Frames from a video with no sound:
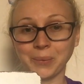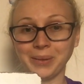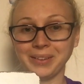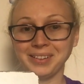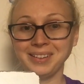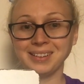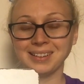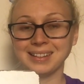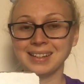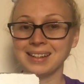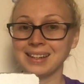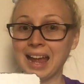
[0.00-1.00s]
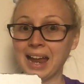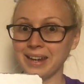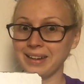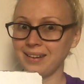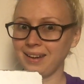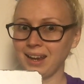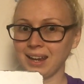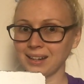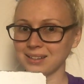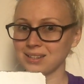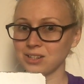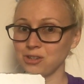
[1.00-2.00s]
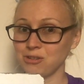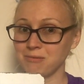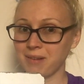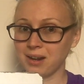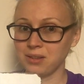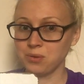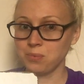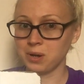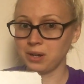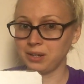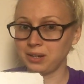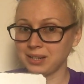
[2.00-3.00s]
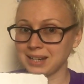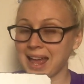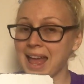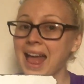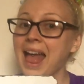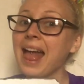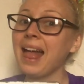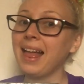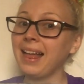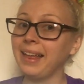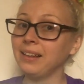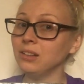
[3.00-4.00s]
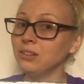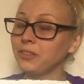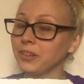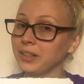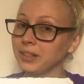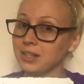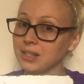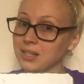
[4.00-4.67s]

Well done. Next, can you write the word elephant?